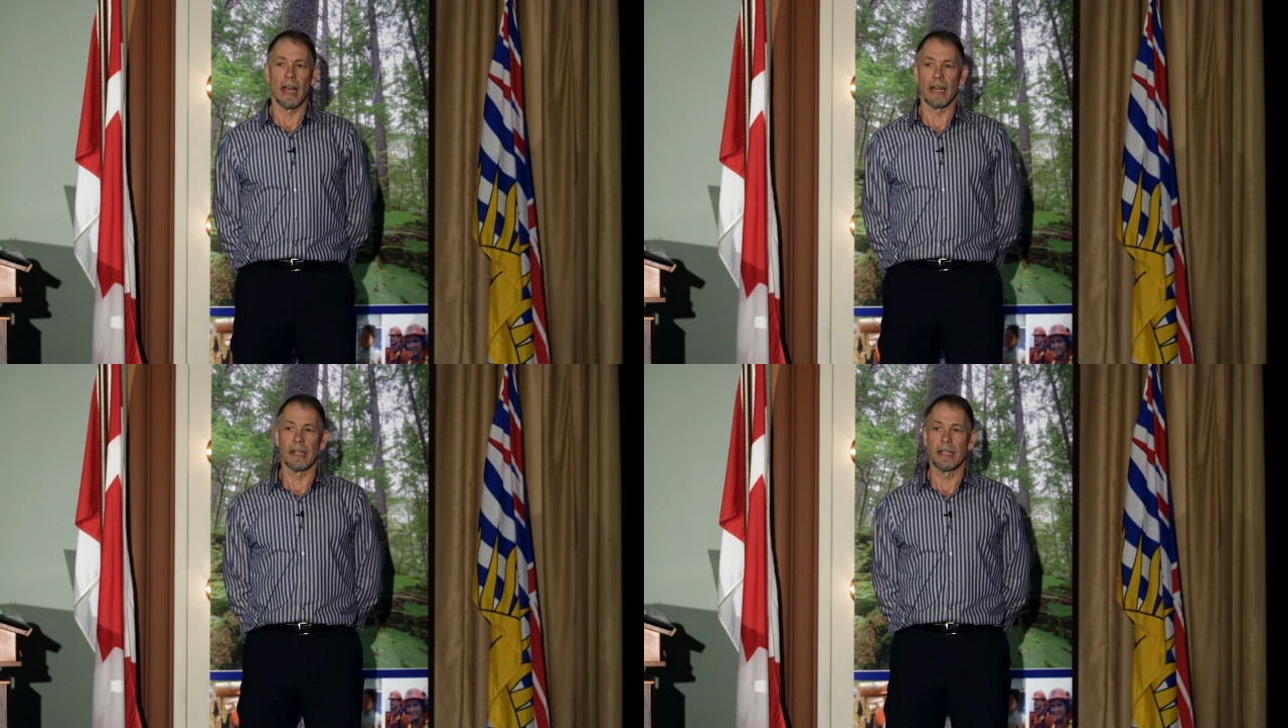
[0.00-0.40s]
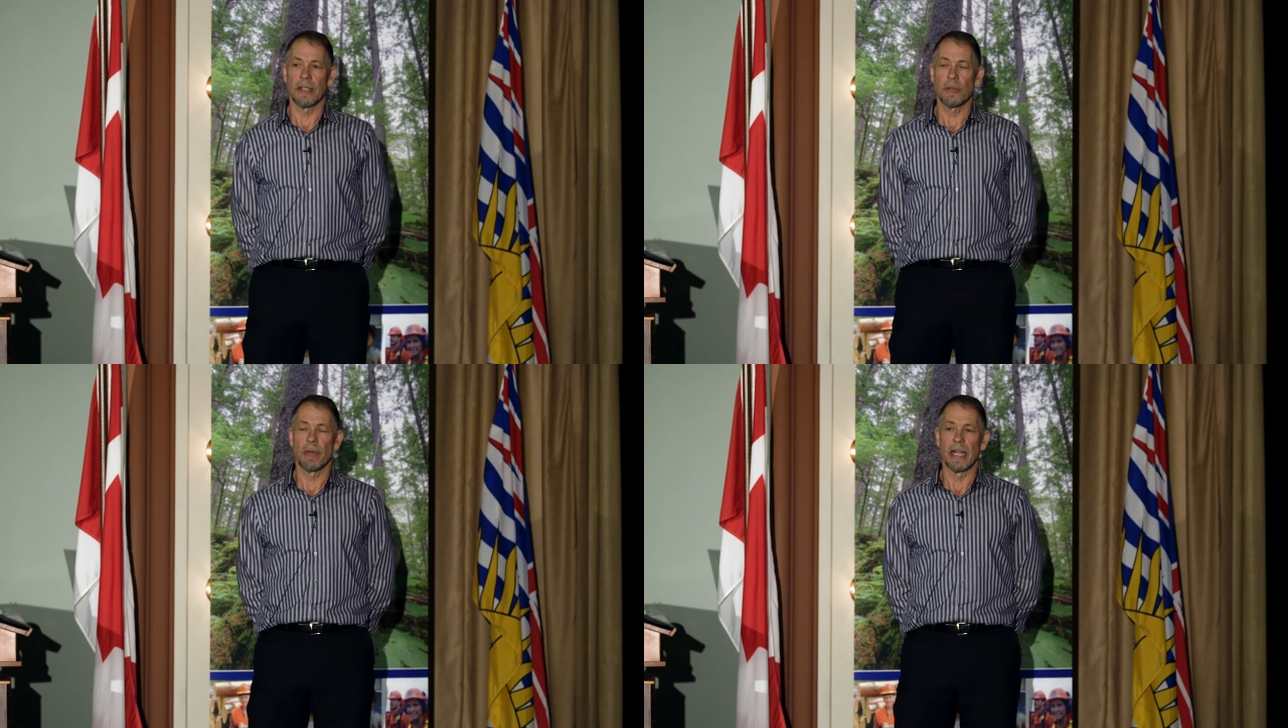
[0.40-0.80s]

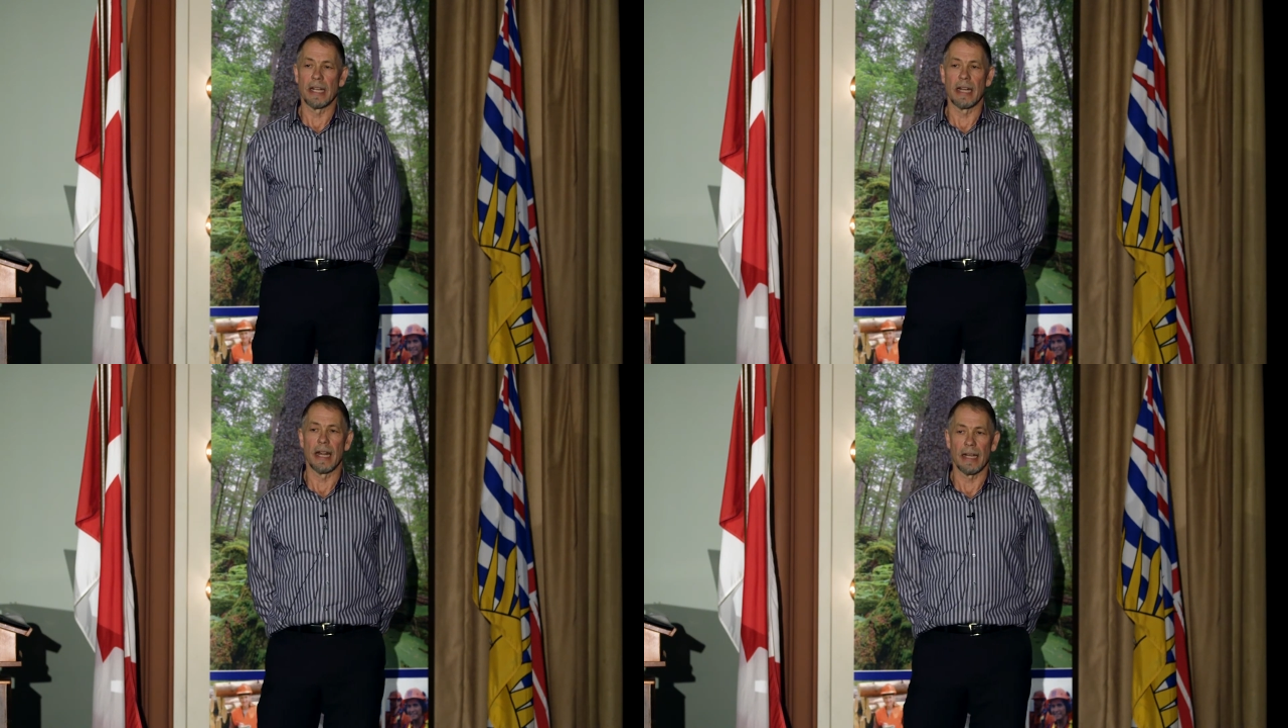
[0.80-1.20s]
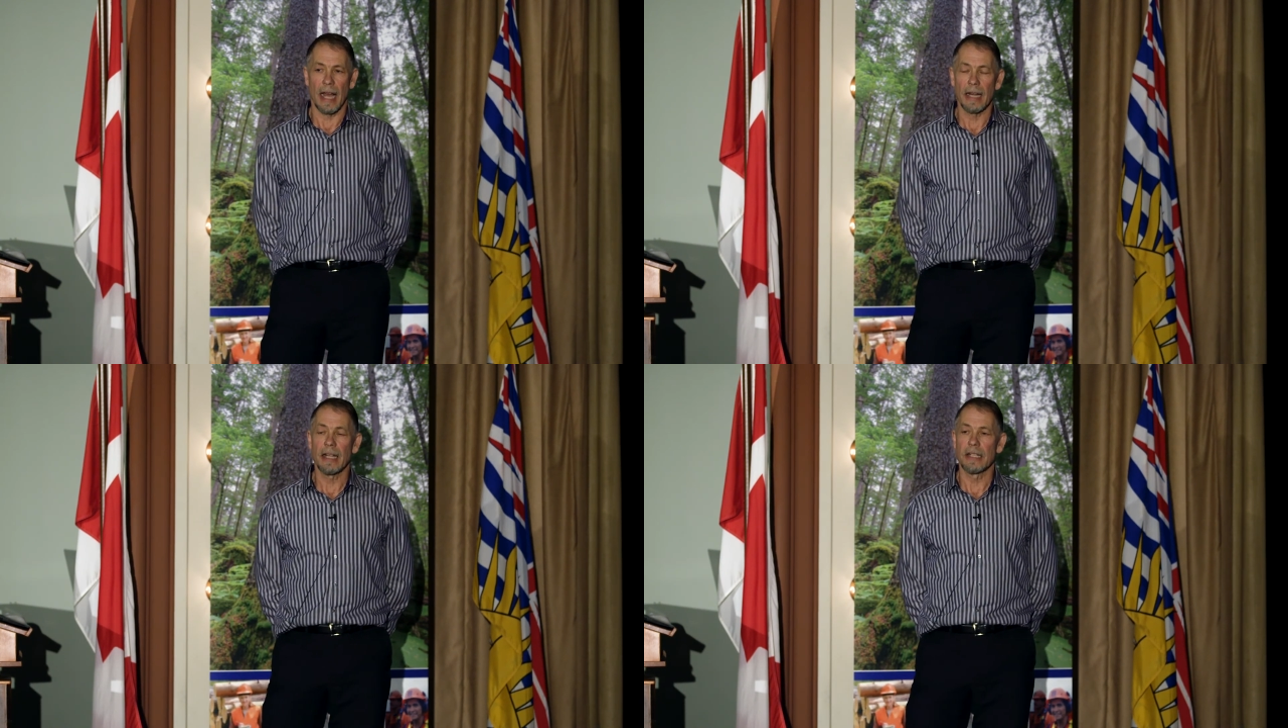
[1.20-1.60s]
anticipated and
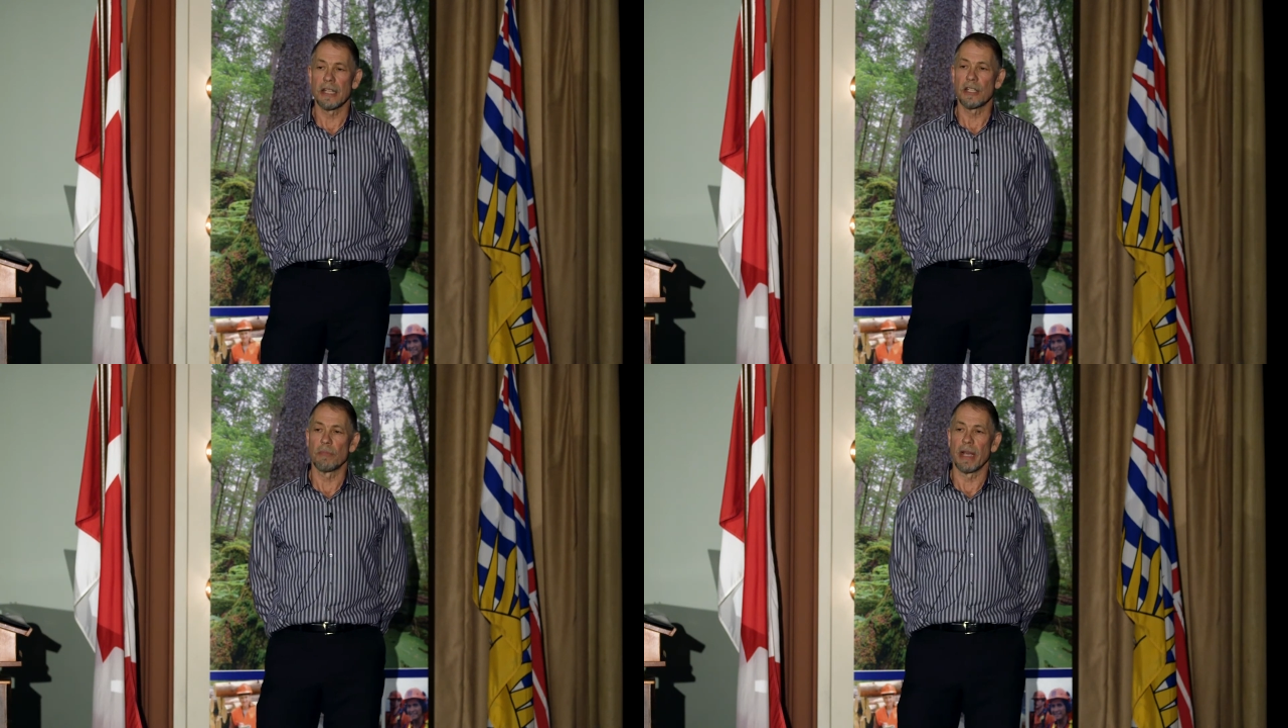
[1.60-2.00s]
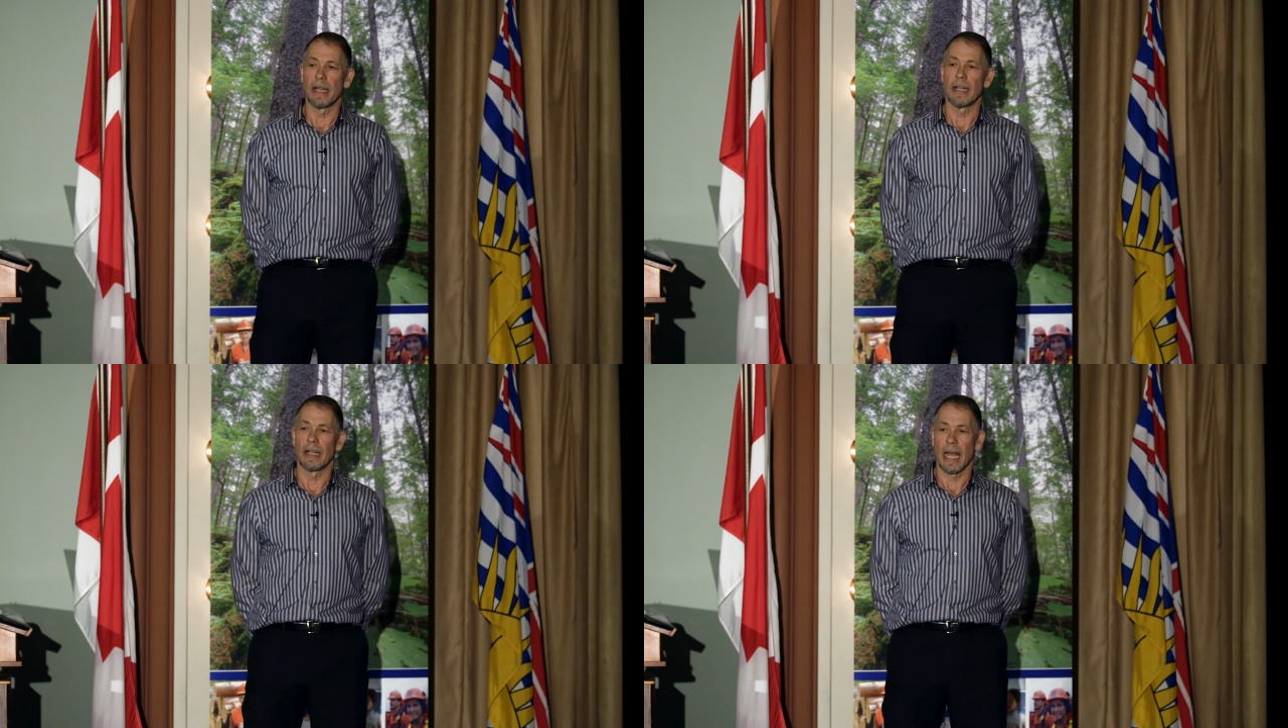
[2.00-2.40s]

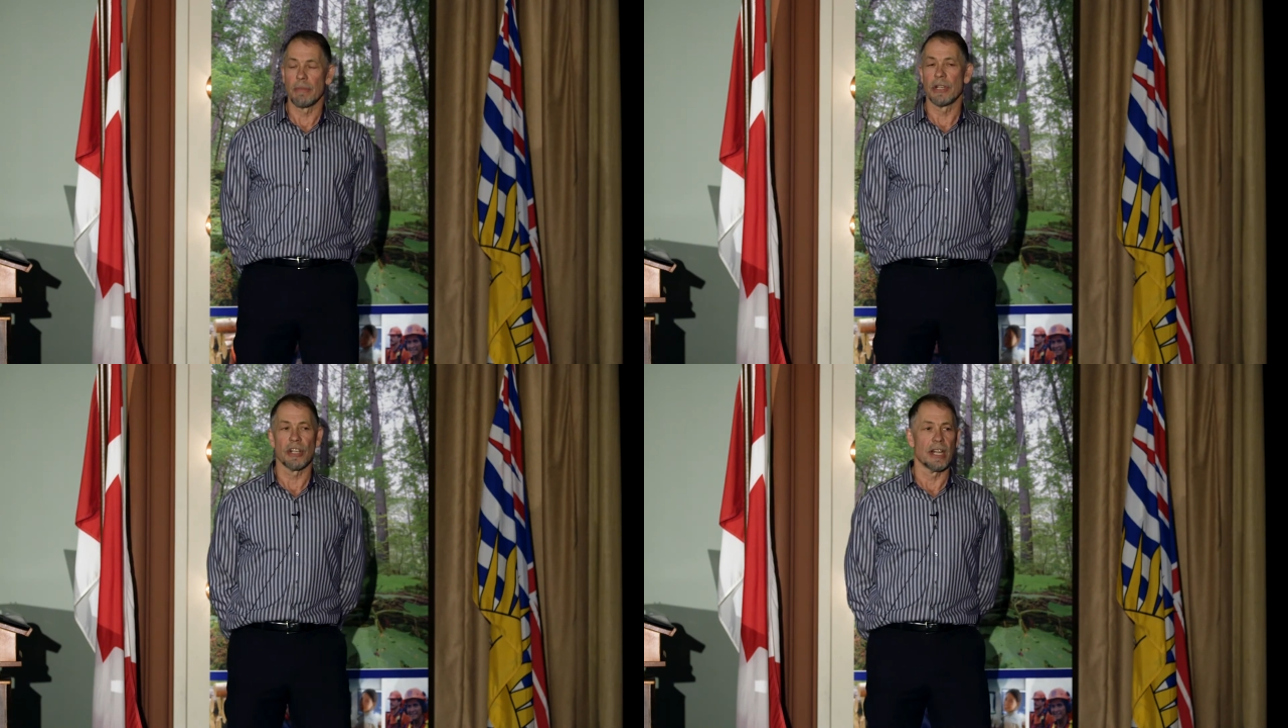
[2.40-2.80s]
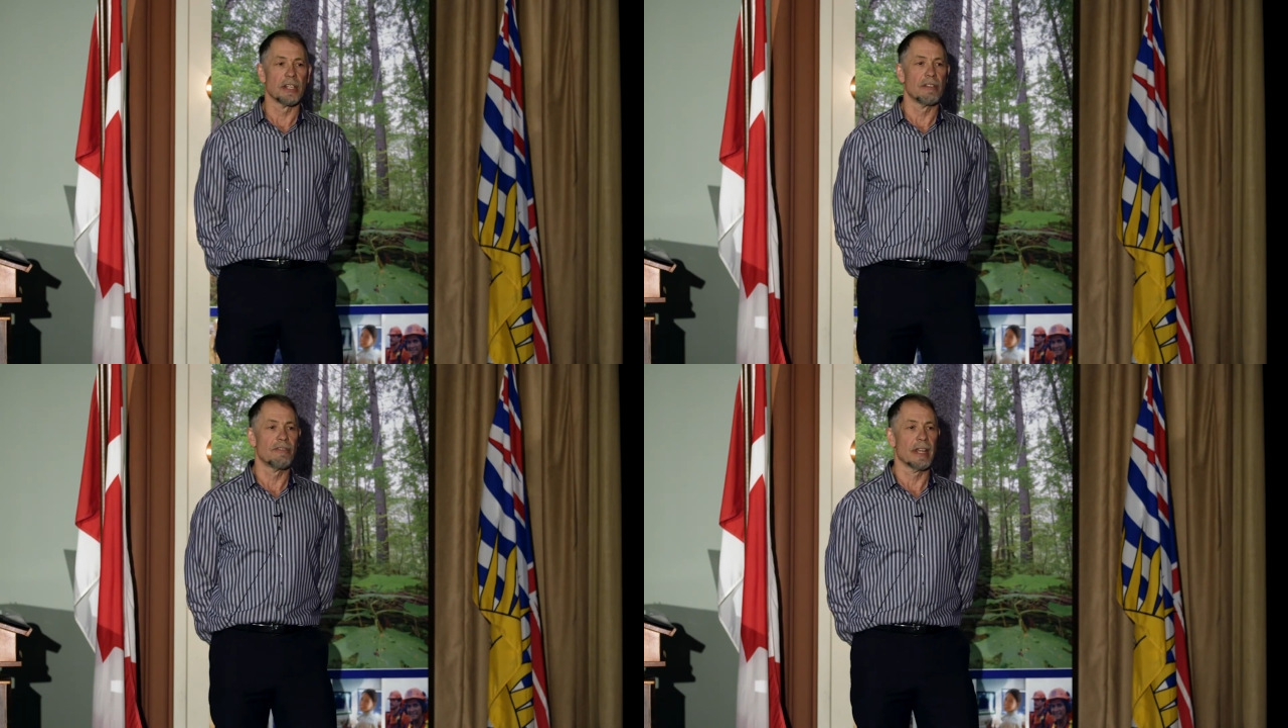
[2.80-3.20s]
unanticipated climate
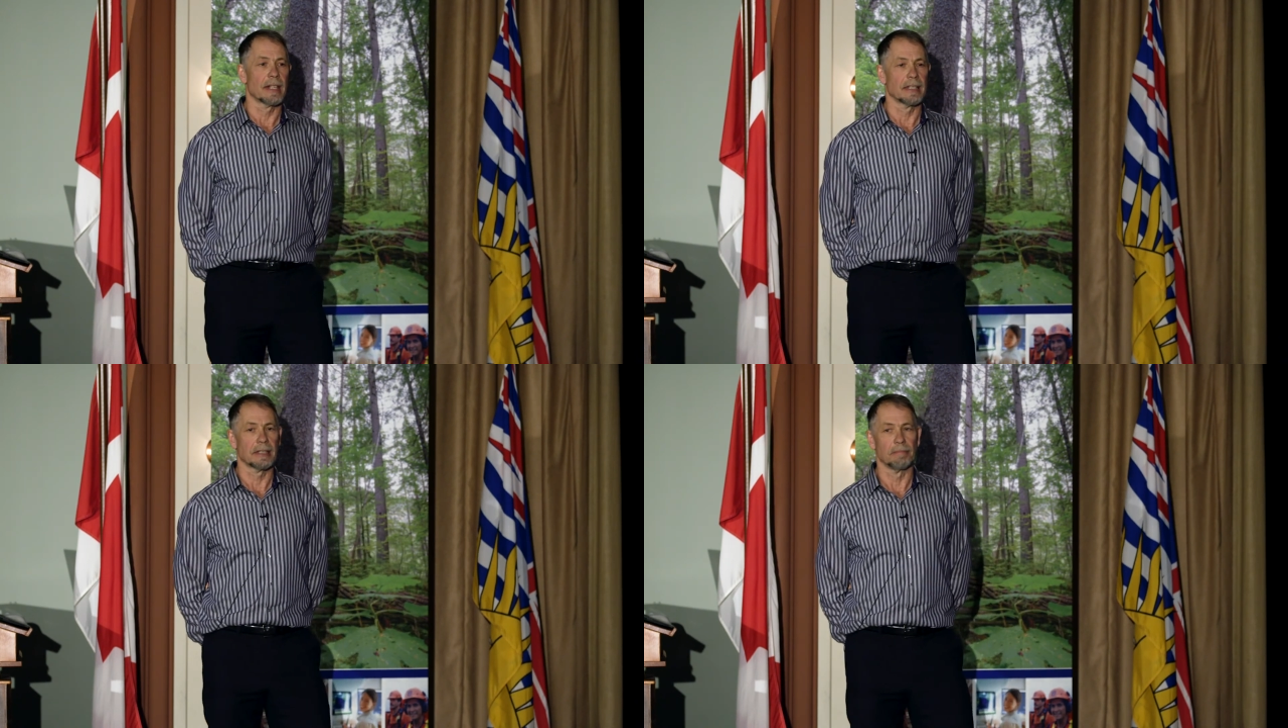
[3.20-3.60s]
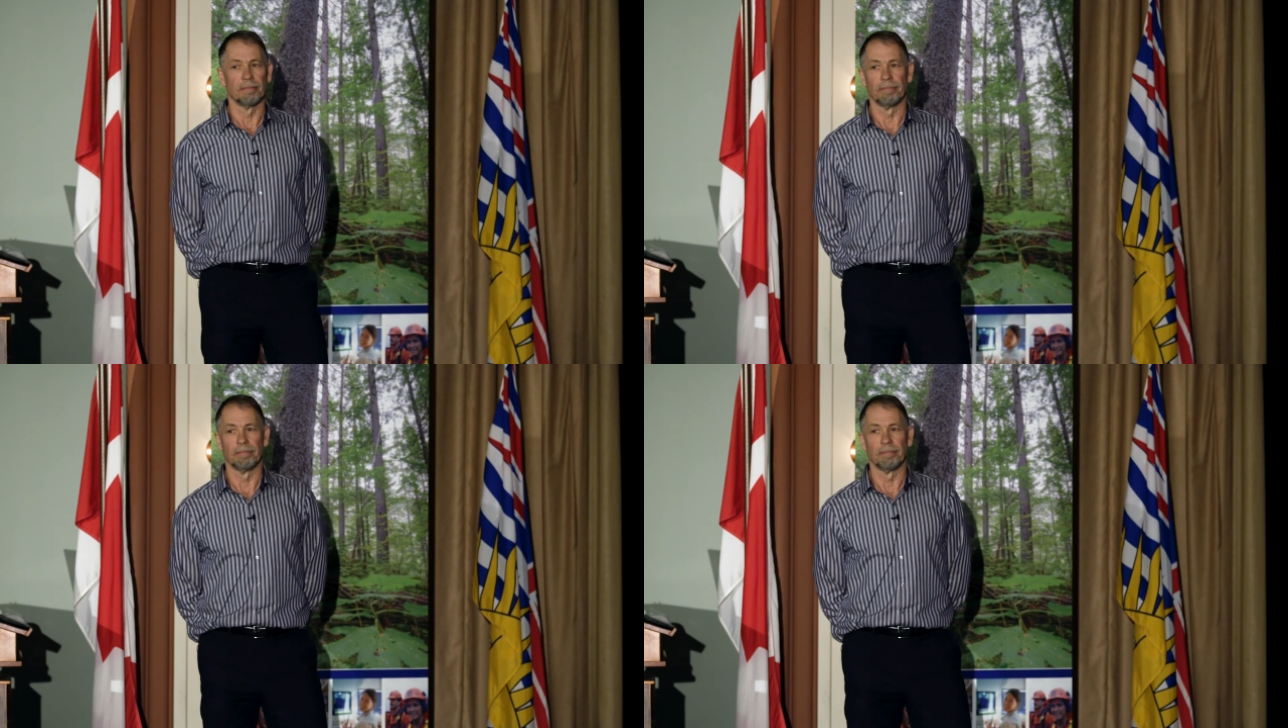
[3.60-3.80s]
change effects.